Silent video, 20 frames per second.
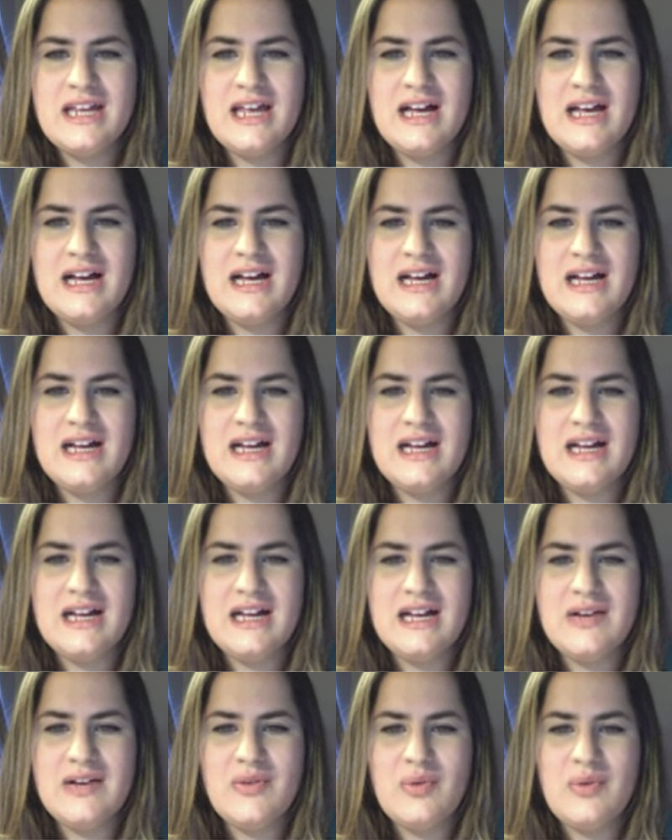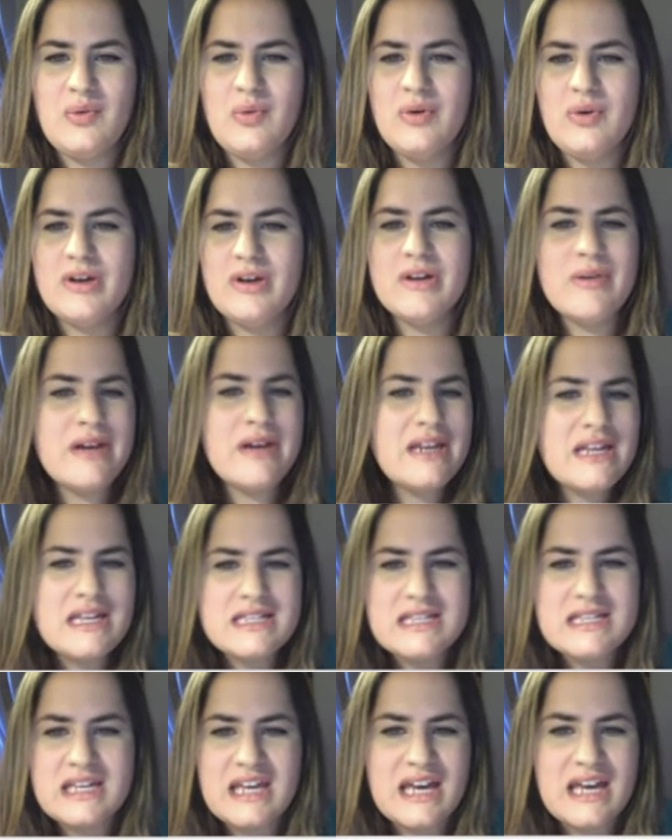What do I need
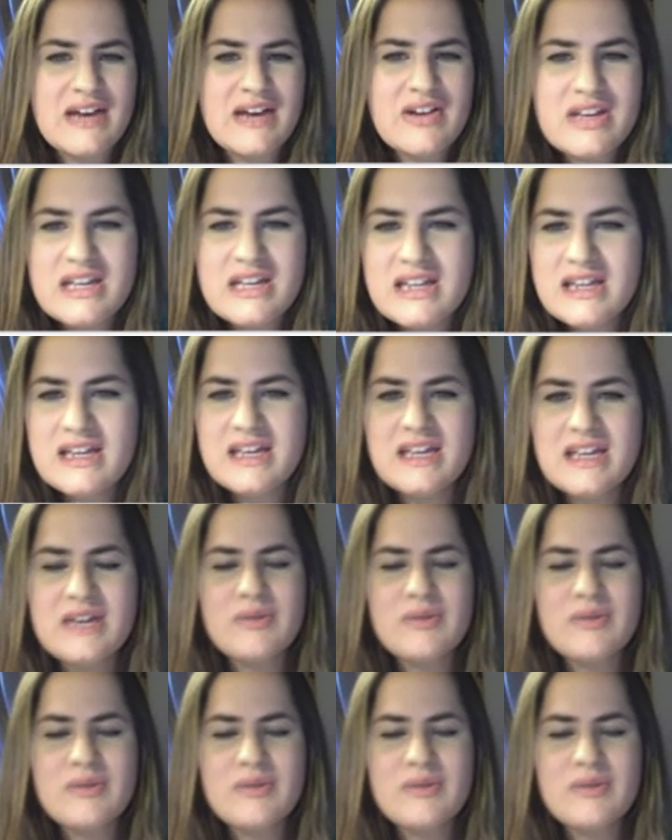to calculate?